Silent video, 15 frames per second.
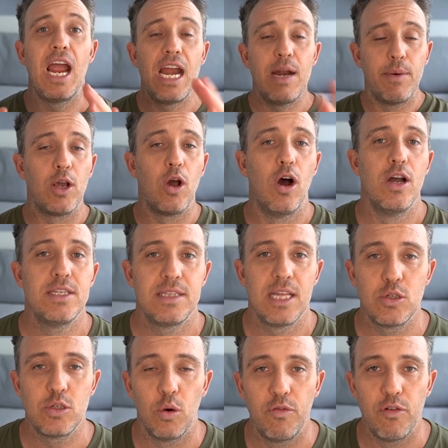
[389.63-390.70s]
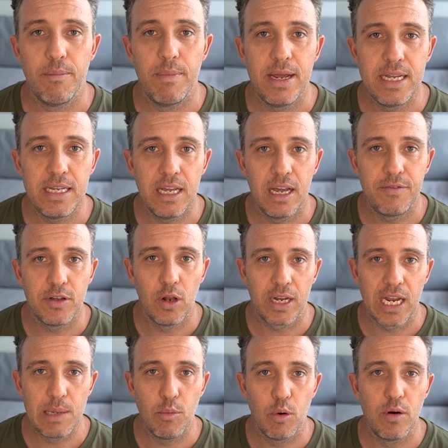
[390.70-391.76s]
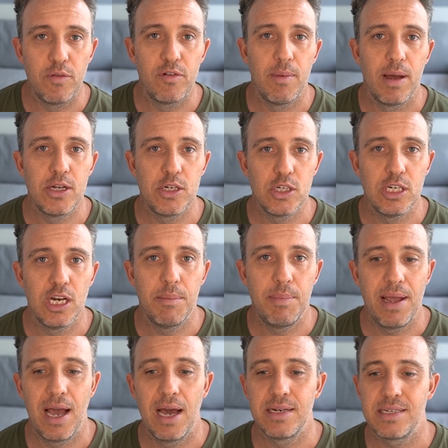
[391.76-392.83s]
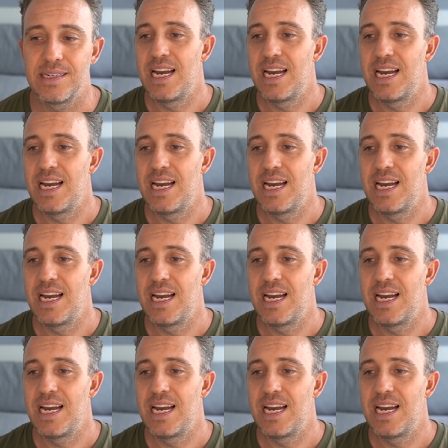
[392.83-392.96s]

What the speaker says: Anyway, guys, that's all from me. If you'd like any more information about